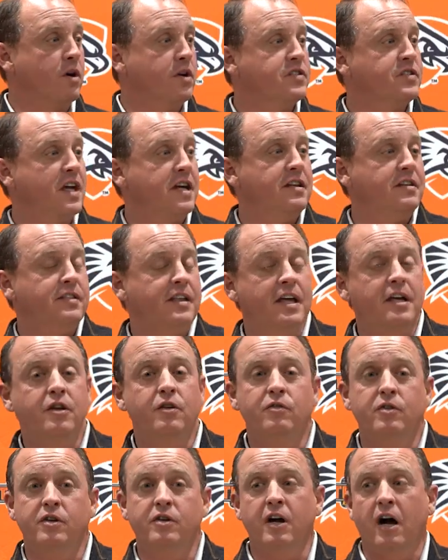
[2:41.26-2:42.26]
want to say thank
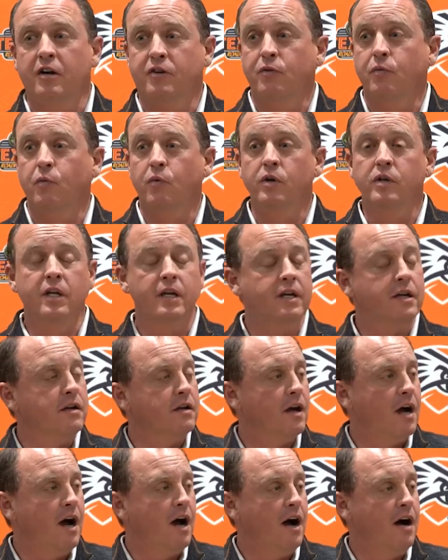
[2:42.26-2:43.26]
you to Dr. Woodley
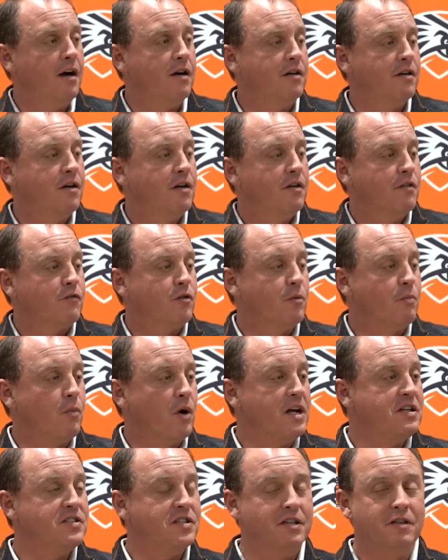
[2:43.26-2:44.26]
for
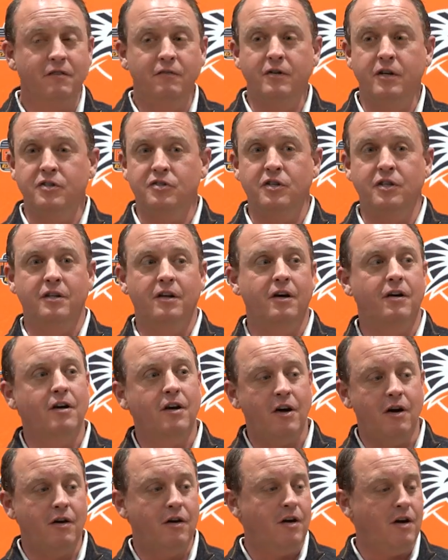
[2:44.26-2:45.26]
embracing the vision
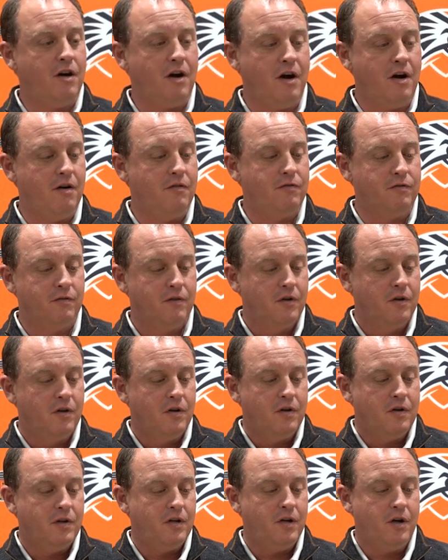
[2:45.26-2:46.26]
of
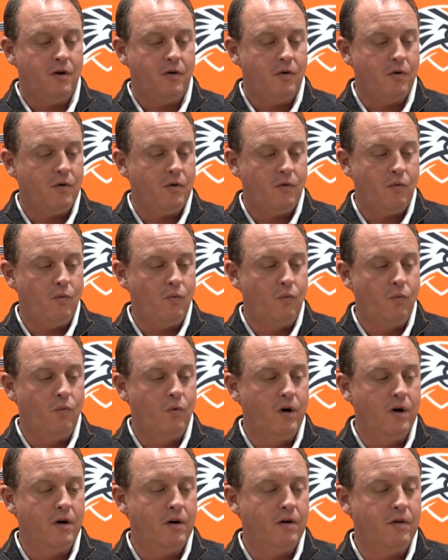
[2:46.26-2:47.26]

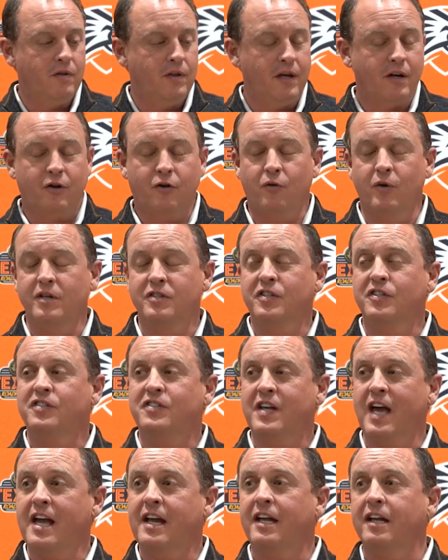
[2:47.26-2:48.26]
where Chris has
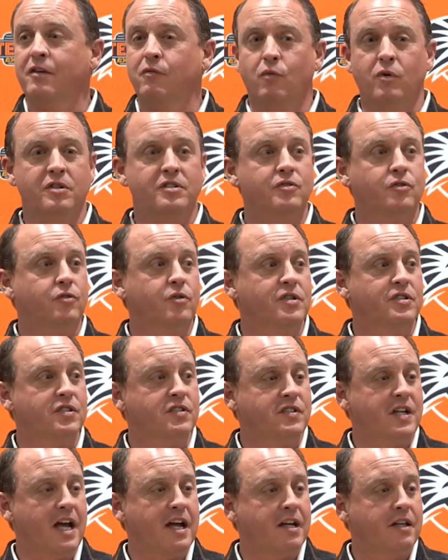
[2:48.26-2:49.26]
taken
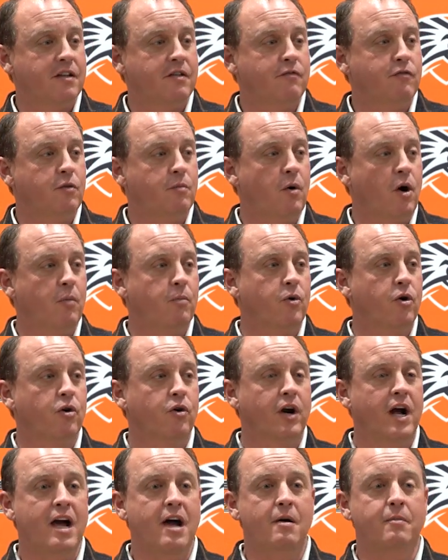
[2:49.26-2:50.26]
the football
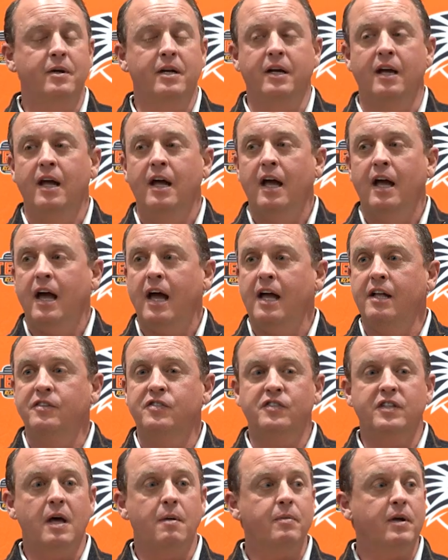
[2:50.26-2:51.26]
program and
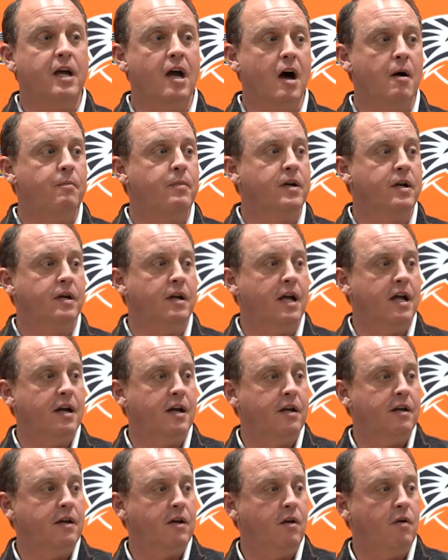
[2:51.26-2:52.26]
stepping up
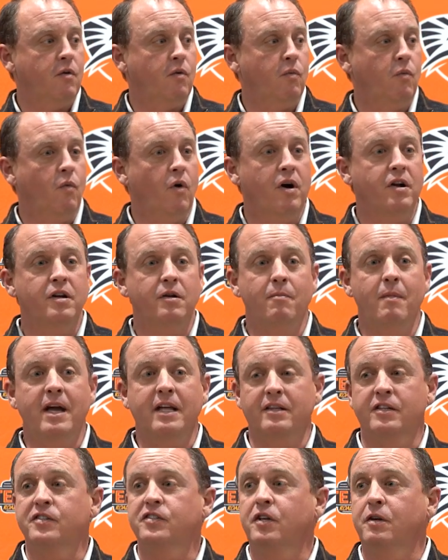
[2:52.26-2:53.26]
and wanting to
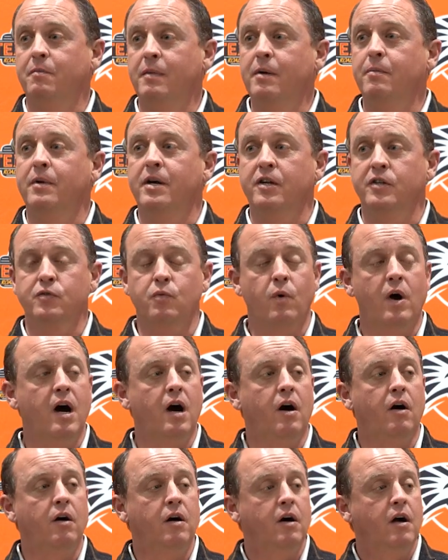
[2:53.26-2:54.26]
make this commitment as
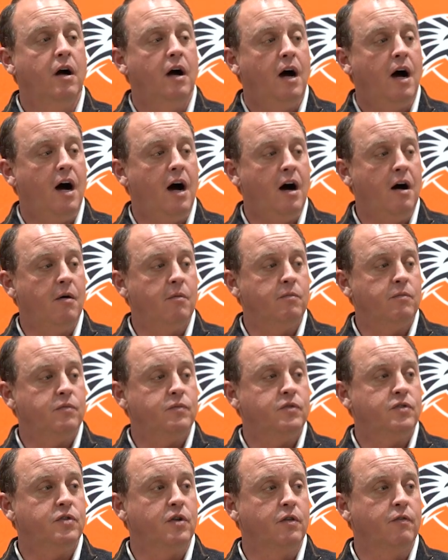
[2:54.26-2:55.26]
well
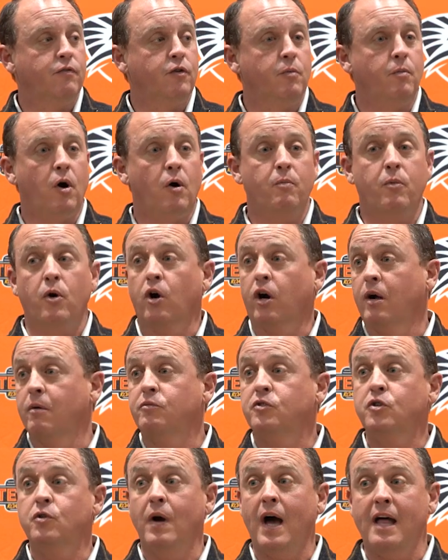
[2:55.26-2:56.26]
to the football program,
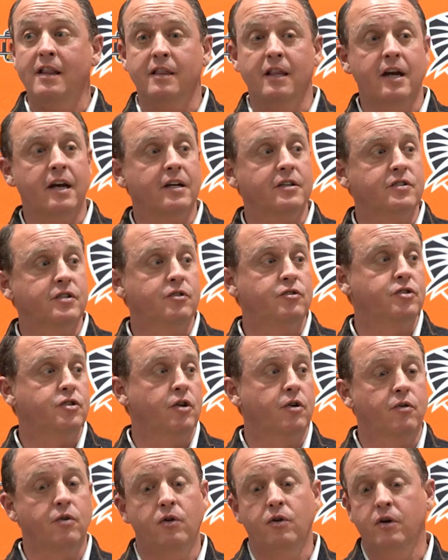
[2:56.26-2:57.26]
to athletics in
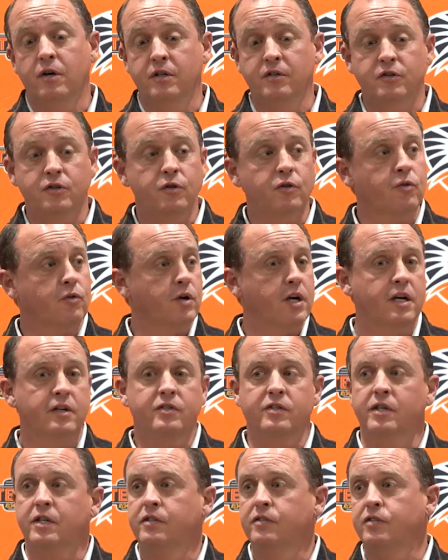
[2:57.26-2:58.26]
general, and to
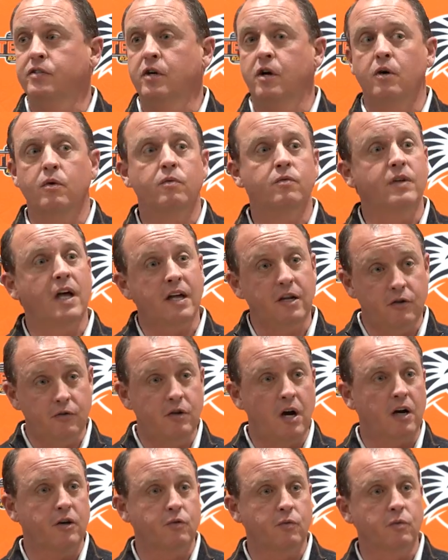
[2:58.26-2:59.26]
Chris. And so thank you,
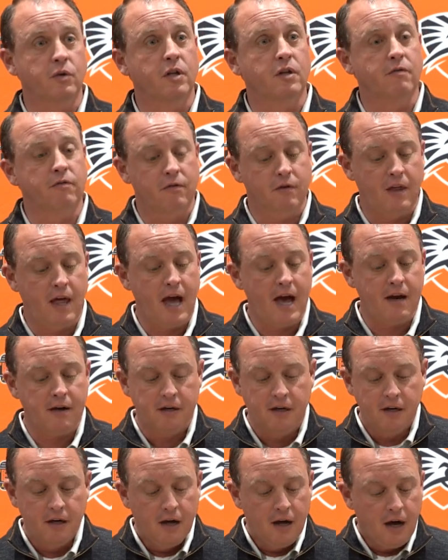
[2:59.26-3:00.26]
Dr. Woodley, for that.
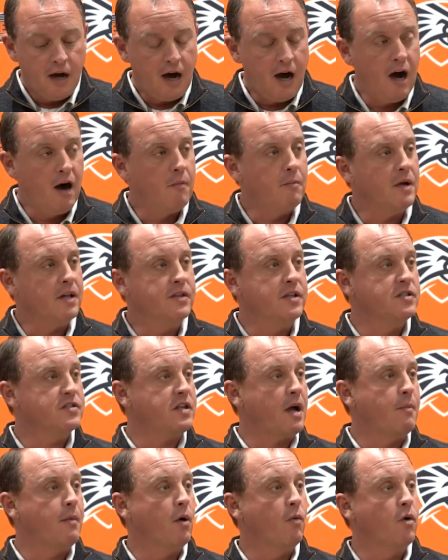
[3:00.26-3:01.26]
At this
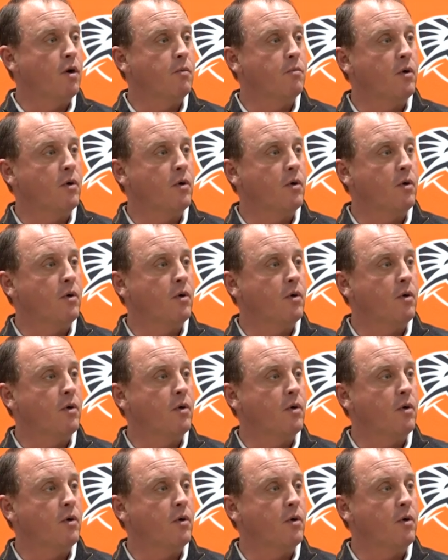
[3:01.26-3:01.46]
time, I want